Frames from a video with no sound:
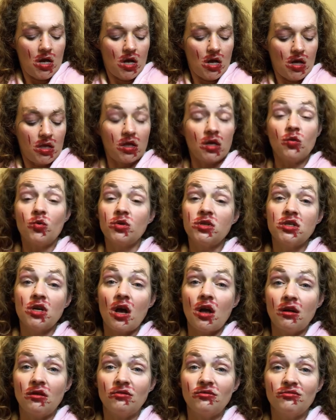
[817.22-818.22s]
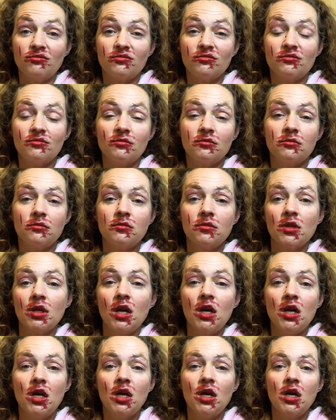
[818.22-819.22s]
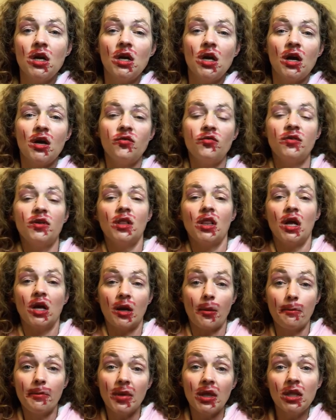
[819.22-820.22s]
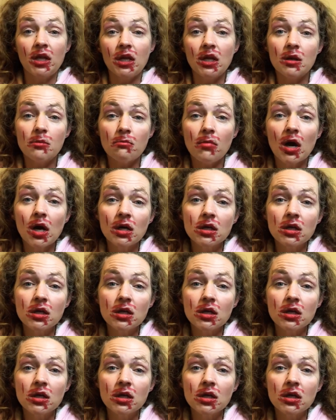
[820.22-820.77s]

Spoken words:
I think we're done. I feel like $1 million.